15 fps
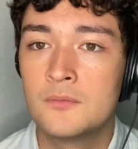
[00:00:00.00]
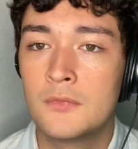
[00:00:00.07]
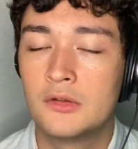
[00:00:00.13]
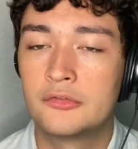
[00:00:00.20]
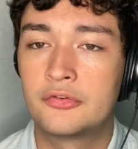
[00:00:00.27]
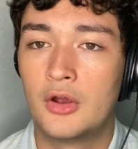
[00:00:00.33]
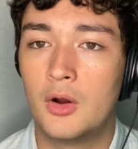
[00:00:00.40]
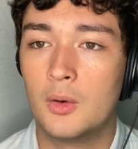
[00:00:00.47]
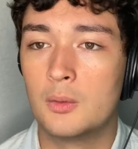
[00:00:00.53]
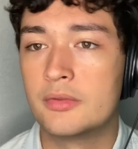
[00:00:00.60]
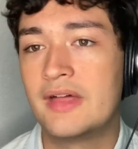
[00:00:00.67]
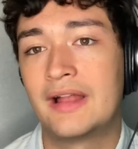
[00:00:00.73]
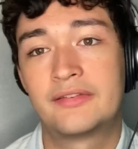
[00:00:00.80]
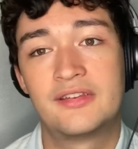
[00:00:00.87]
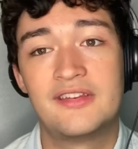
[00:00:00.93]
So
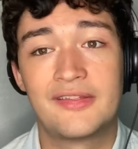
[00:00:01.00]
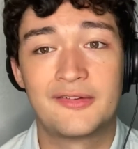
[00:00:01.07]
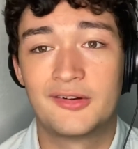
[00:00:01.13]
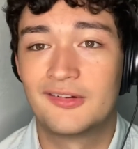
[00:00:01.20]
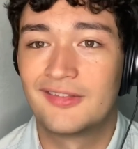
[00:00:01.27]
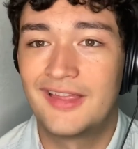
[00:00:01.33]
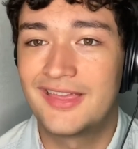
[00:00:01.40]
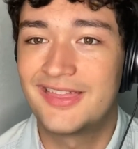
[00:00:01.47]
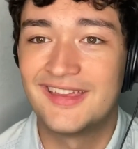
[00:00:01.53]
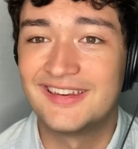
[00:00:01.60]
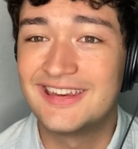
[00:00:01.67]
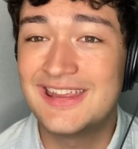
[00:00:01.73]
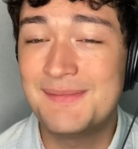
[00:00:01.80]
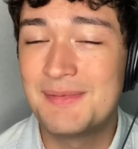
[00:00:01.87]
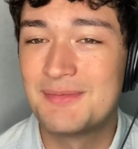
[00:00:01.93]
that's another like thing to
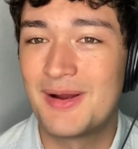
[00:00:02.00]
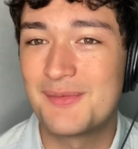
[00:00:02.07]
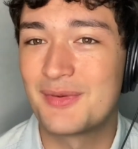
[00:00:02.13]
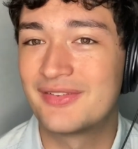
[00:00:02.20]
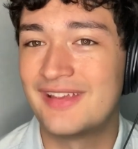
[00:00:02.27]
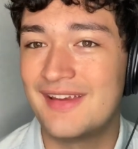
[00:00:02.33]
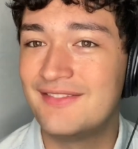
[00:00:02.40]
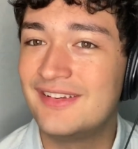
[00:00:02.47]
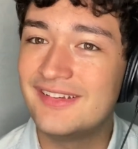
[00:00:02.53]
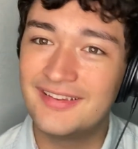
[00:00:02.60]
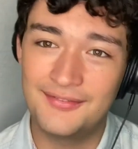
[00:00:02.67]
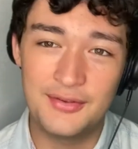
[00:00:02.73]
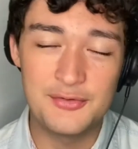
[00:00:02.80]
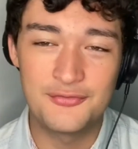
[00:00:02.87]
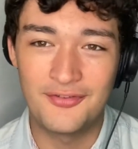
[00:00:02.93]
keep in mind with safeties.
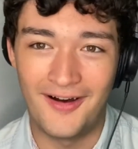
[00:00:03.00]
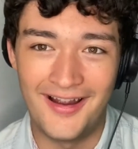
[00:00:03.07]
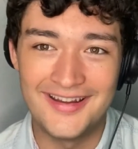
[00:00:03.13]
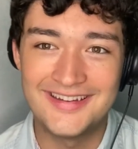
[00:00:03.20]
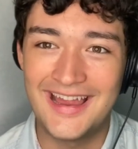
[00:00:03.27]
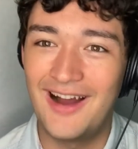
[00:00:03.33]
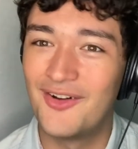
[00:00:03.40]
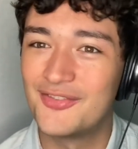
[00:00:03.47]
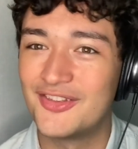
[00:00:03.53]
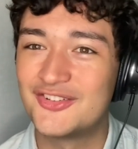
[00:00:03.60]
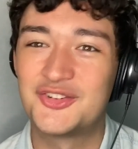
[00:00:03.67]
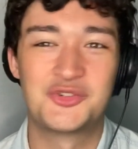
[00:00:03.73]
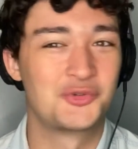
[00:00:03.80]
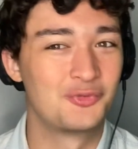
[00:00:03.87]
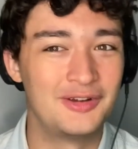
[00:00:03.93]
If you find out
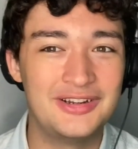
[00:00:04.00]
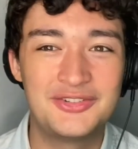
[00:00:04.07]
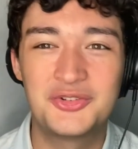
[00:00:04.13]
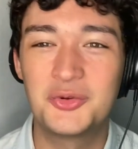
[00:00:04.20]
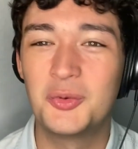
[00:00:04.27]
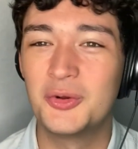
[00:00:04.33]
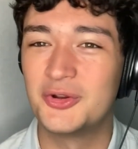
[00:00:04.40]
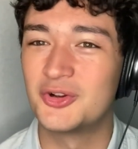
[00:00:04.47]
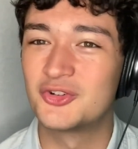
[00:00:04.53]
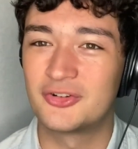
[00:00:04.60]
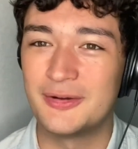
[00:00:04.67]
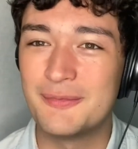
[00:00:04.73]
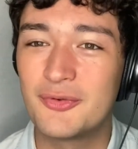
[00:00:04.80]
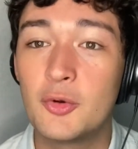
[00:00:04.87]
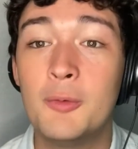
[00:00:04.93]
that your reach school, your
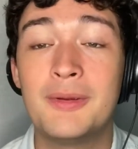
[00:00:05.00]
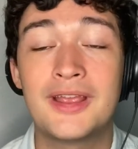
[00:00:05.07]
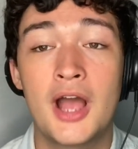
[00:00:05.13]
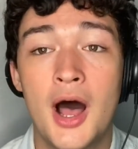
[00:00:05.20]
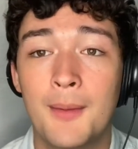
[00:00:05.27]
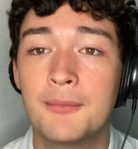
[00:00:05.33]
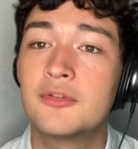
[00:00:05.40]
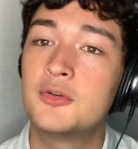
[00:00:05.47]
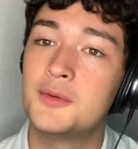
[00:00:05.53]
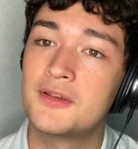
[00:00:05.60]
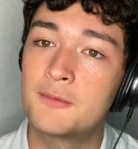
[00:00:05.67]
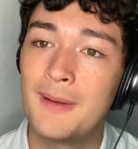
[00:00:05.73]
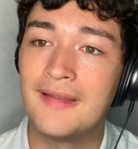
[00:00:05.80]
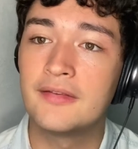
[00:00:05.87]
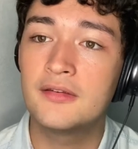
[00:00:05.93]
dream school becomes too
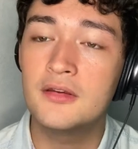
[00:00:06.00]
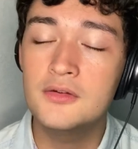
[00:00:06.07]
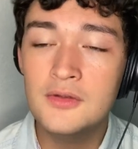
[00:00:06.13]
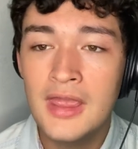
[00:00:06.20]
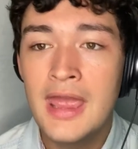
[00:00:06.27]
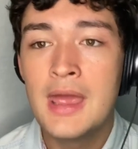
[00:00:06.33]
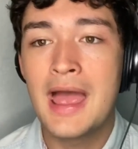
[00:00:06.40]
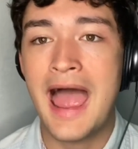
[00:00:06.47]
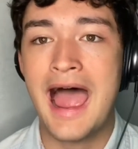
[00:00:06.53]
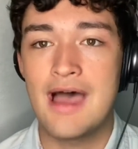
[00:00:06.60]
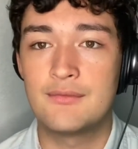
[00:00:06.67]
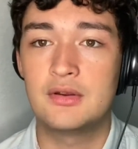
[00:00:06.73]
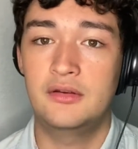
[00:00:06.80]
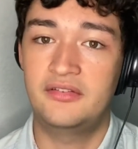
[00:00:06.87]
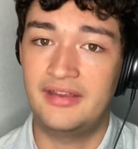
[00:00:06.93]
expensive,
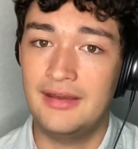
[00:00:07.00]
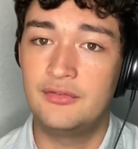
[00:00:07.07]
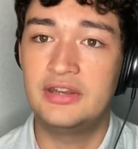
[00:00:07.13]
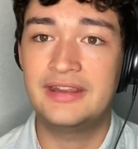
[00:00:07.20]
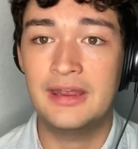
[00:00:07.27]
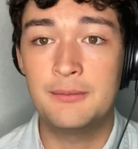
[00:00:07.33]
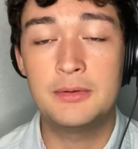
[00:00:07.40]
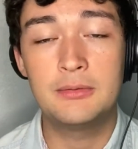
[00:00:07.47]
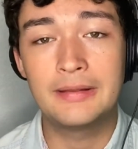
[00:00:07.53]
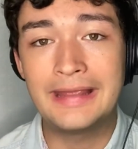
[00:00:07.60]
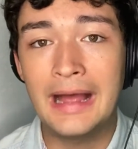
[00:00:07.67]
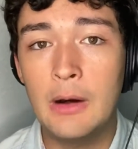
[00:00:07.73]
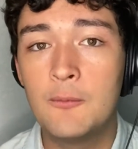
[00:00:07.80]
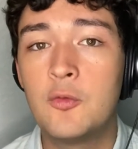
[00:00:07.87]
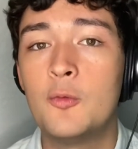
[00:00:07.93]
having a safety can be really
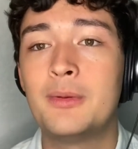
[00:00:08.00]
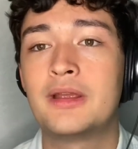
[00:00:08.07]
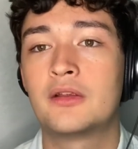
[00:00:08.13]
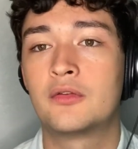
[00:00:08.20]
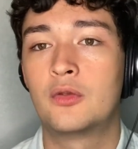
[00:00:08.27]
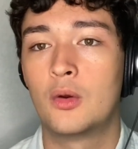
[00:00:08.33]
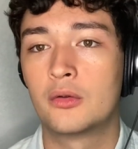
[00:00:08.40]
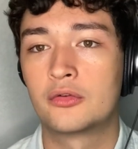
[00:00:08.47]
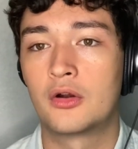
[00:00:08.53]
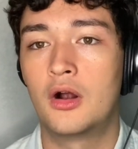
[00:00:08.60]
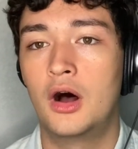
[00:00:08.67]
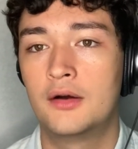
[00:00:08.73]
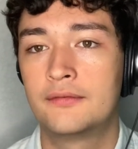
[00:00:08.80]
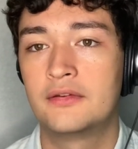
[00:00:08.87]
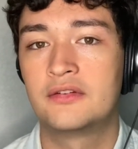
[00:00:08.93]
helpful because those are
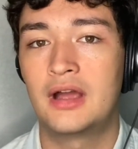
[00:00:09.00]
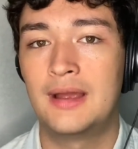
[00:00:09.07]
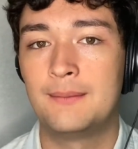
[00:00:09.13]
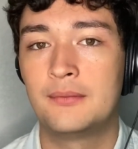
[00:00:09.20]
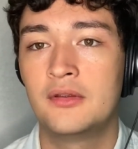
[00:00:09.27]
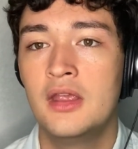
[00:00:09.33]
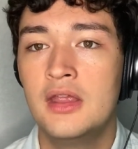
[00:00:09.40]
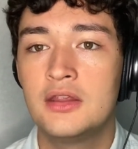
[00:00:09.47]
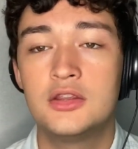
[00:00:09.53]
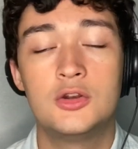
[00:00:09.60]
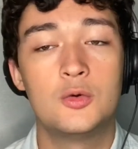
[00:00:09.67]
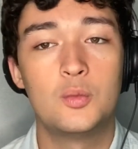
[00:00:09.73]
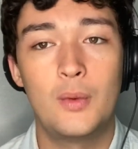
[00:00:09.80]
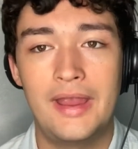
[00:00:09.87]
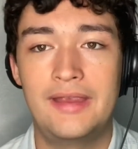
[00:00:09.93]
oftentimes,
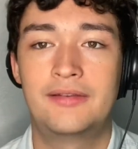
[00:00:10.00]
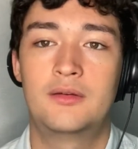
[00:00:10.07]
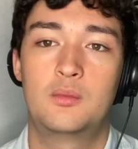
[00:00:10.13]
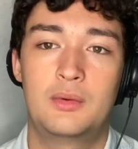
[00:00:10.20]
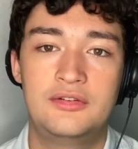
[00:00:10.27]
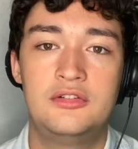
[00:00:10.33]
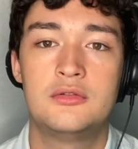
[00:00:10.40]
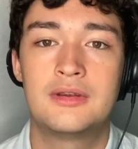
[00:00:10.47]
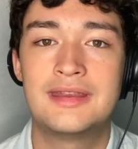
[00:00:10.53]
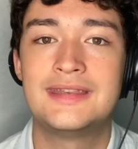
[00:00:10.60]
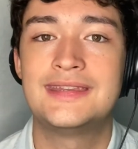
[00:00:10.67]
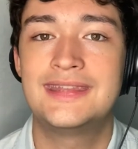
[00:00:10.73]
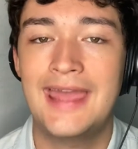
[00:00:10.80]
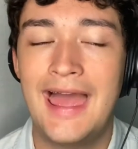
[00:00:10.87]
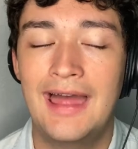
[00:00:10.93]
ways in which you
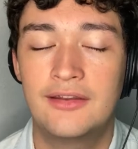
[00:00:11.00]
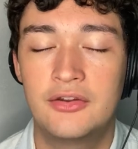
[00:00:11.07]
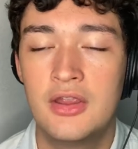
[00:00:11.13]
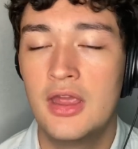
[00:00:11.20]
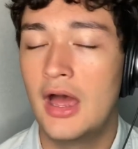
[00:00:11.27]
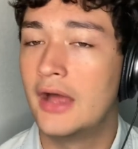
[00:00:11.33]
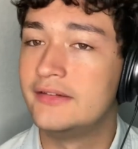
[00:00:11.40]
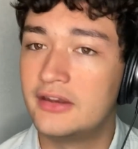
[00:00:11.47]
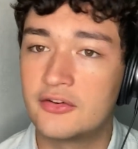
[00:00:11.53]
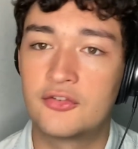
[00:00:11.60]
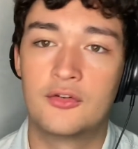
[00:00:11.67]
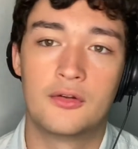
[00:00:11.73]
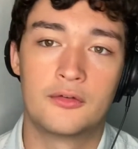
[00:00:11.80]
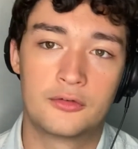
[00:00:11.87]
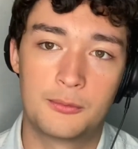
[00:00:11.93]
can get
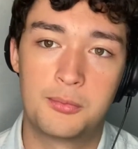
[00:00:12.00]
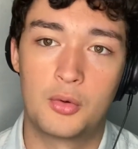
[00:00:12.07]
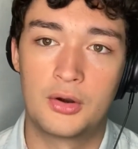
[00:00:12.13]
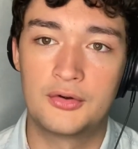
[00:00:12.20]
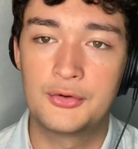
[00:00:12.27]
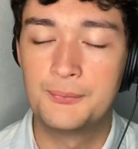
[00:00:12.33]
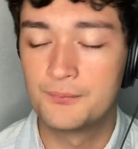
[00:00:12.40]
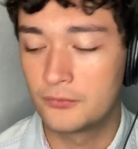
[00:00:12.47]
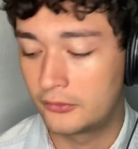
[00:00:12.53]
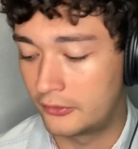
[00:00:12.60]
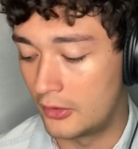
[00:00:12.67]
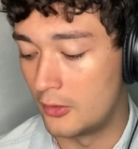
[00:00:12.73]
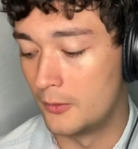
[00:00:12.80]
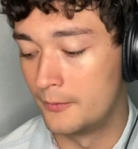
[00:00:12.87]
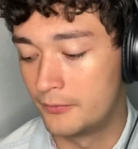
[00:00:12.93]
additional support.
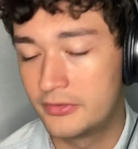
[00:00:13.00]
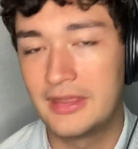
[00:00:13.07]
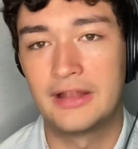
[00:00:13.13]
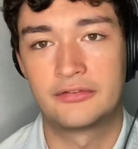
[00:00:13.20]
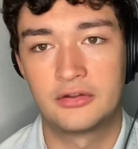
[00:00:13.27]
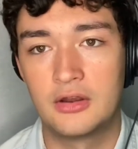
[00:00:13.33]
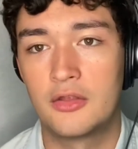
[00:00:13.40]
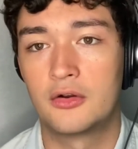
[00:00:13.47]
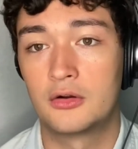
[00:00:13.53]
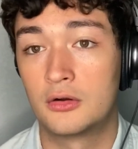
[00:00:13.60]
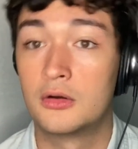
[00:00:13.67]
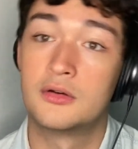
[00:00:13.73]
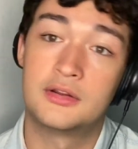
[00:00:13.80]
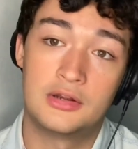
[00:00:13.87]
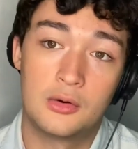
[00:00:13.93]
So that's
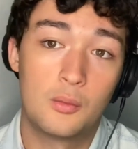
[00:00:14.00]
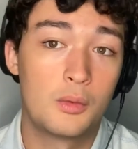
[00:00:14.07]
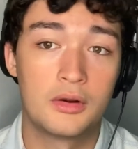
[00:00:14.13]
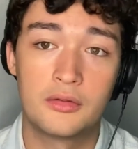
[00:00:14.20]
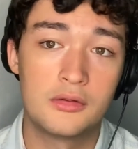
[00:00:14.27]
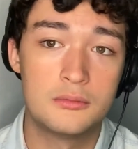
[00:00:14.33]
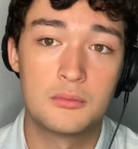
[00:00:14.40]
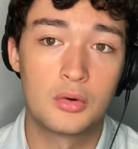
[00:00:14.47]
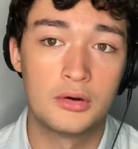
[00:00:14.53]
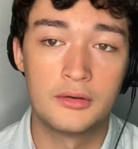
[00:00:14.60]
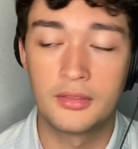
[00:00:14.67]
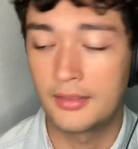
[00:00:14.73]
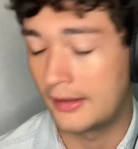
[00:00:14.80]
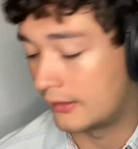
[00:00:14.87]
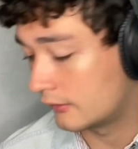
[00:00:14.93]
another, one of the
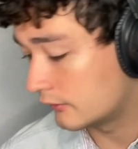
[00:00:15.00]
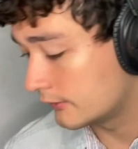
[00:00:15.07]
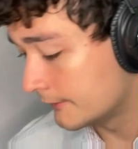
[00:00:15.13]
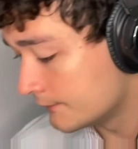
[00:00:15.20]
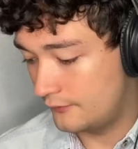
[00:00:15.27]
important things.